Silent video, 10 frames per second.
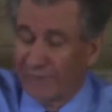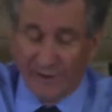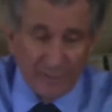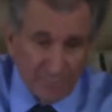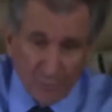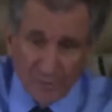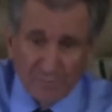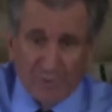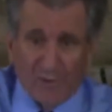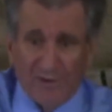Very
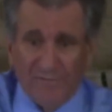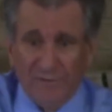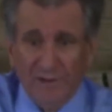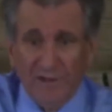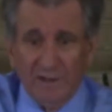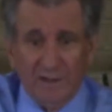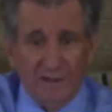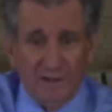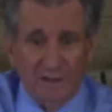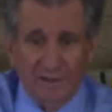important part
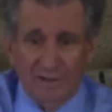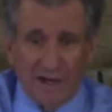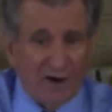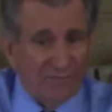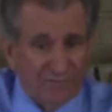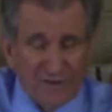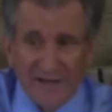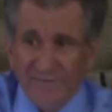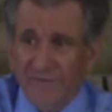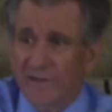of our
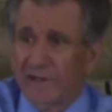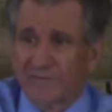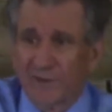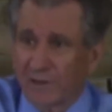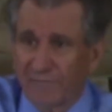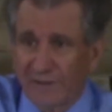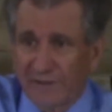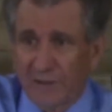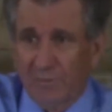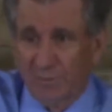faith is the
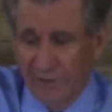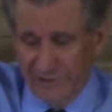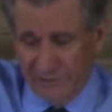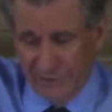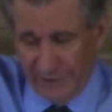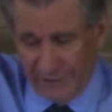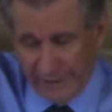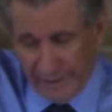Levitical priesthood.